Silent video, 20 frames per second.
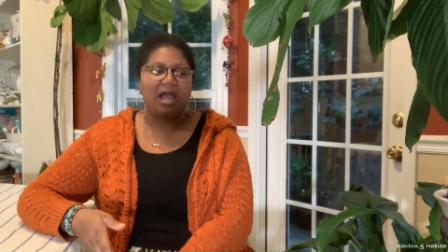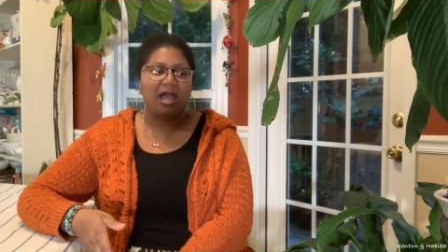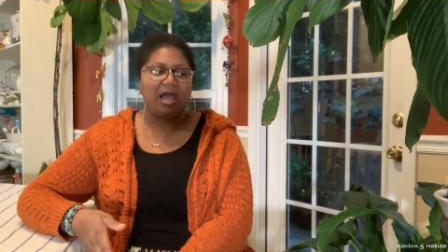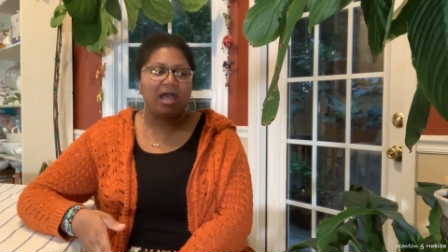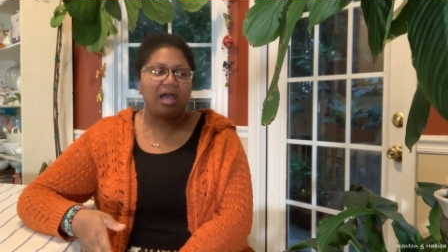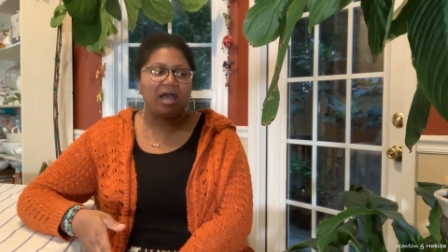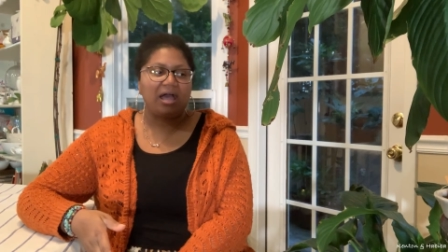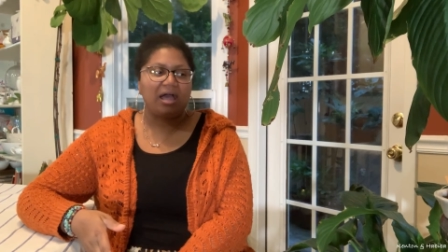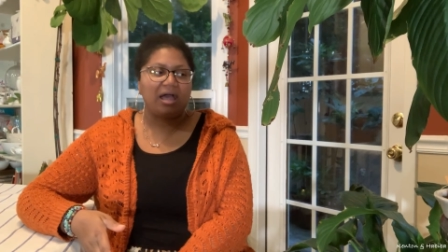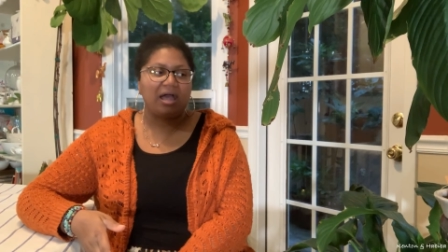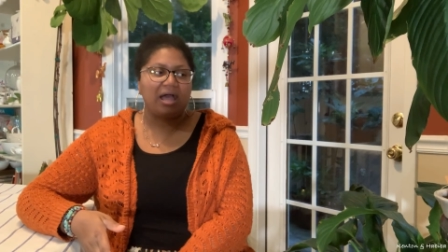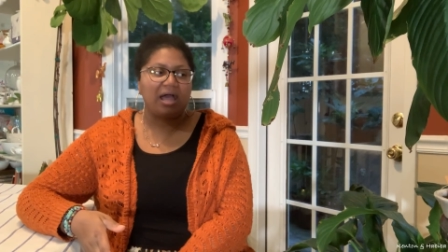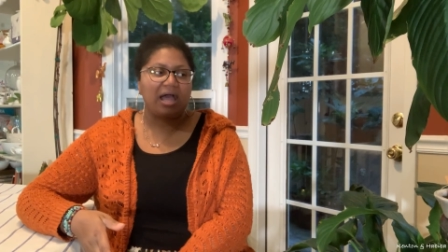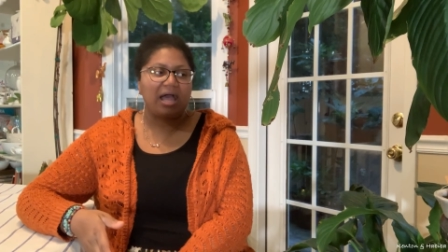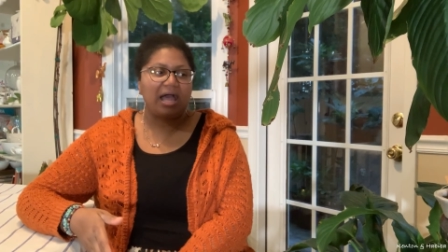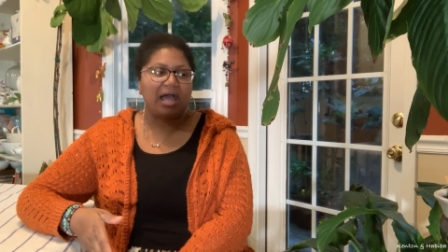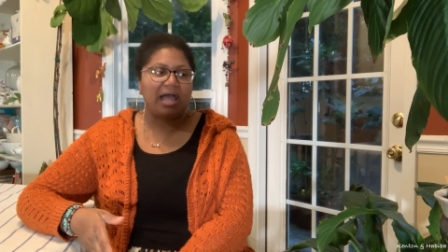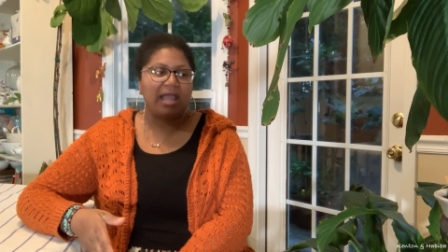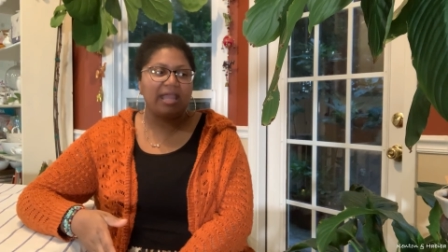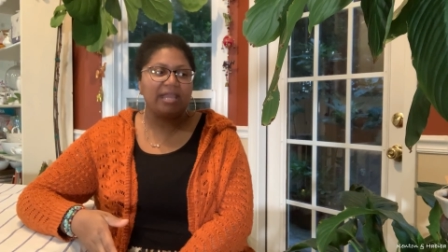uh,
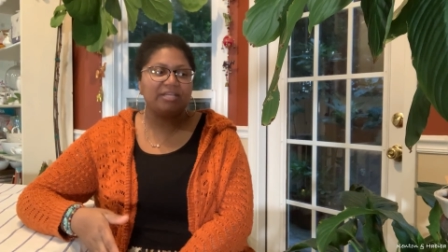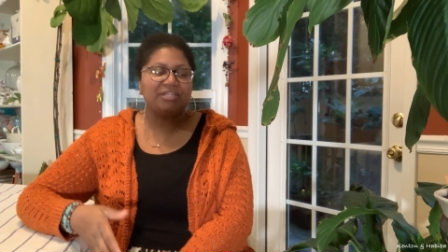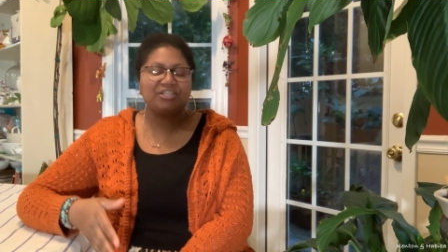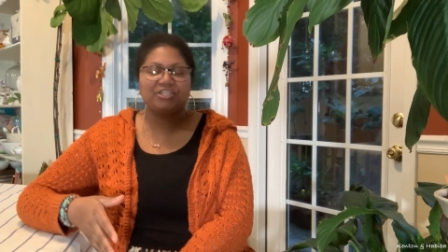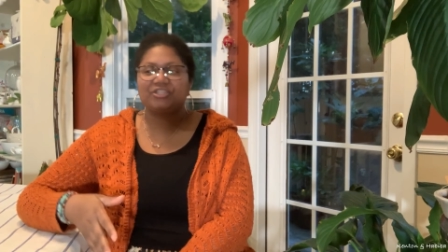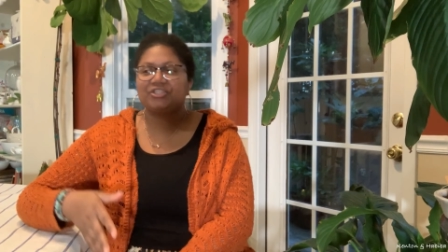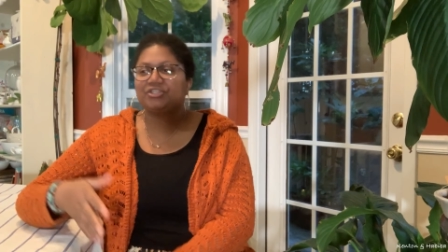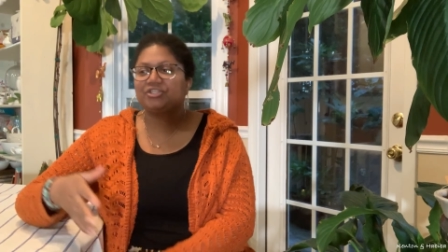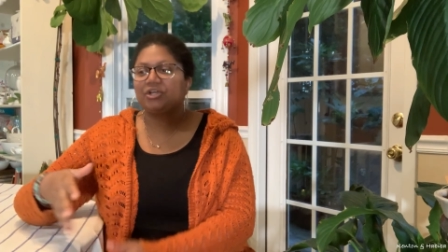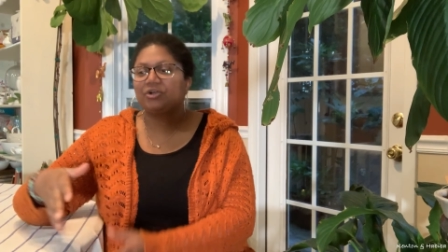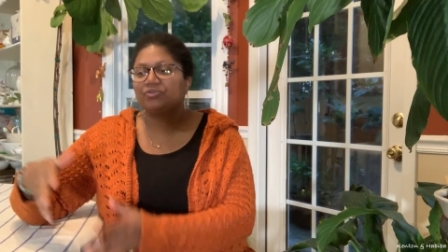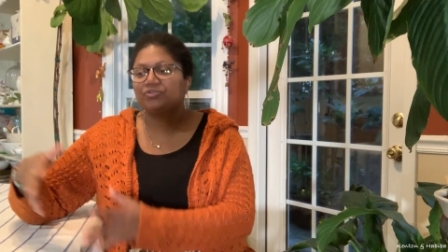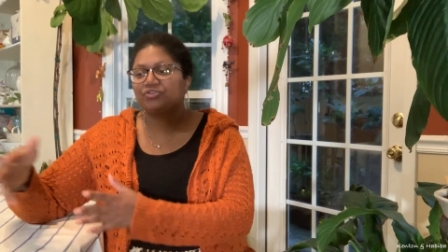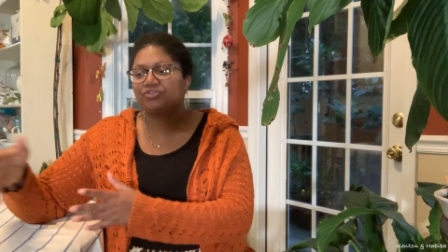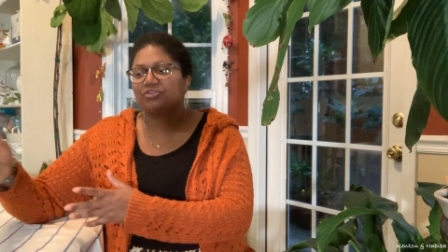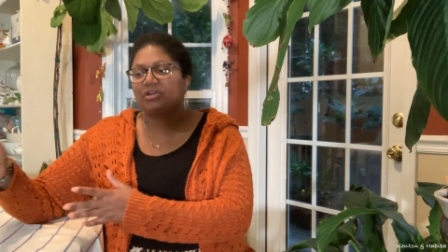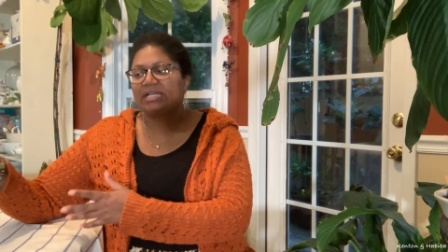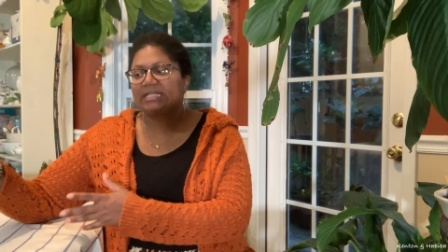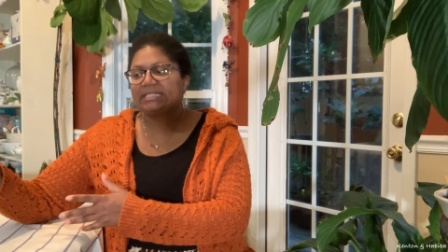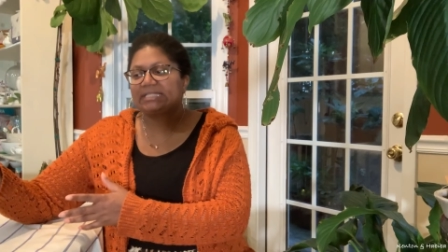I just don't
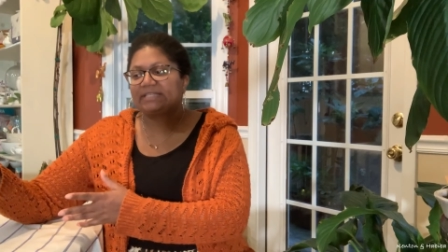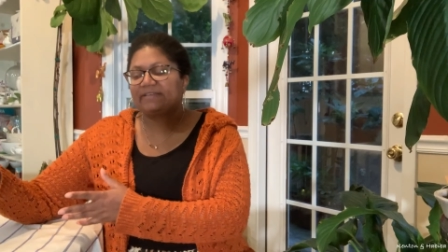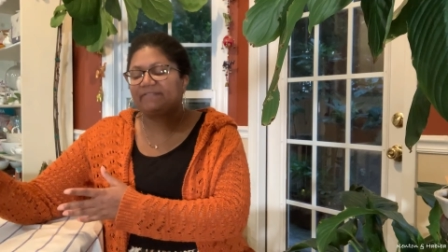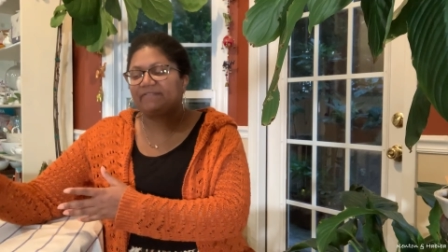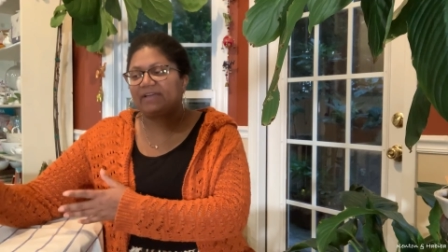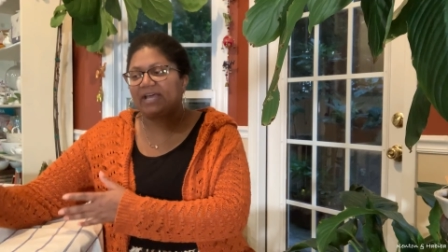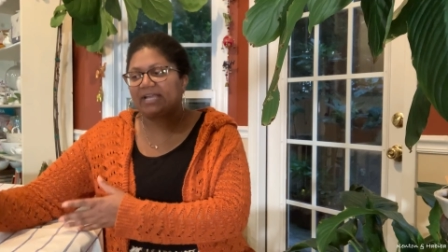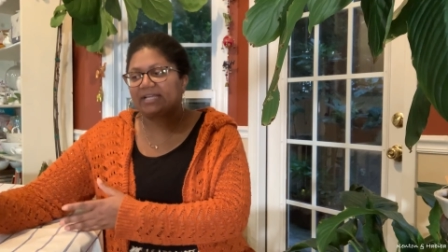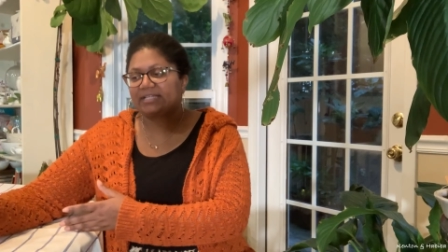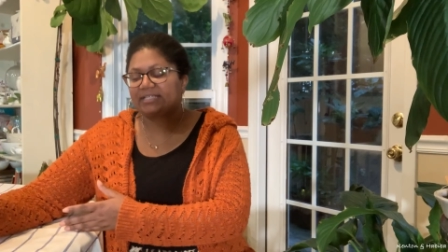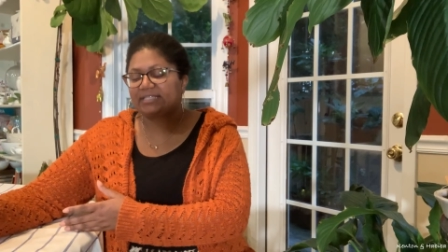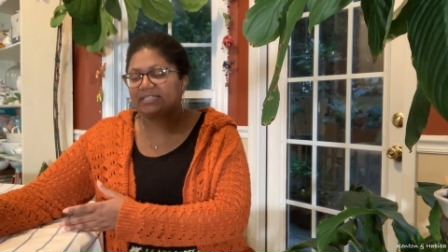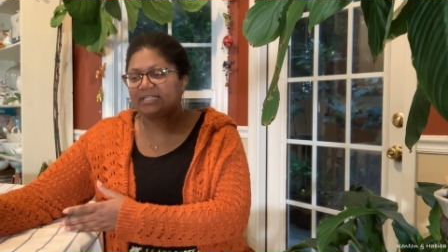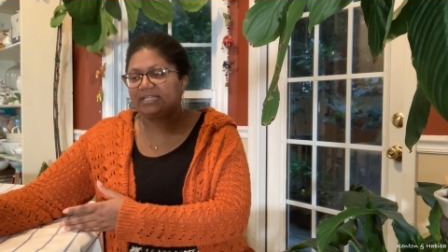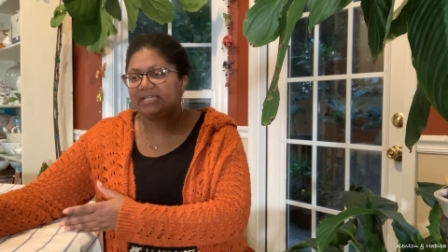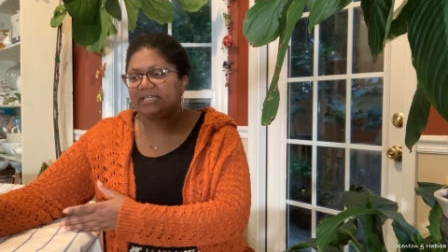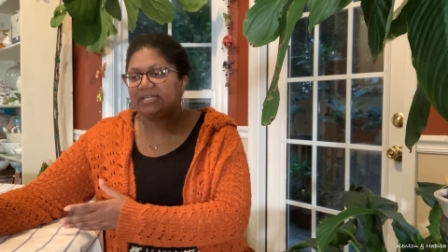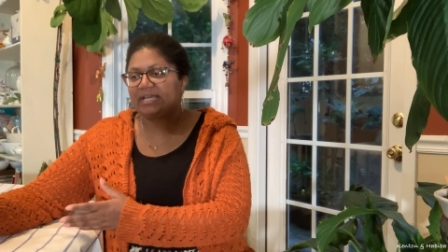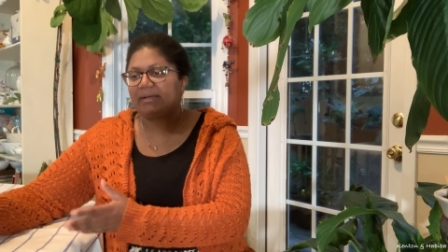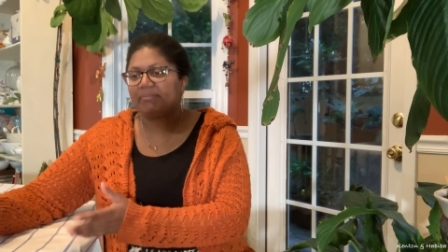trust the vaccine.